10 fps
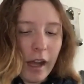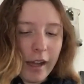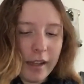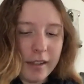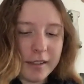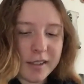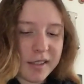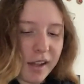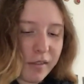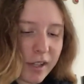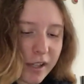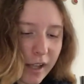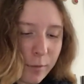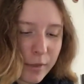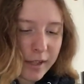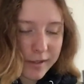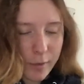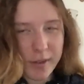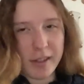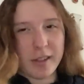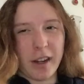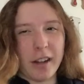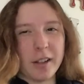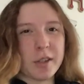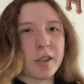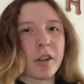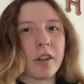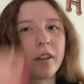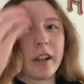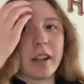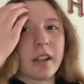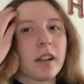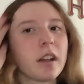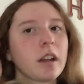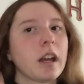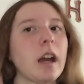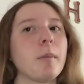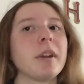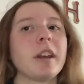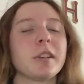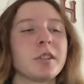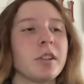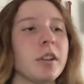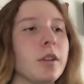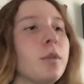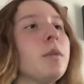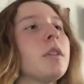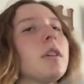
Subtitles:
I did 7 again because I wasn't entirely sure like how many I should do.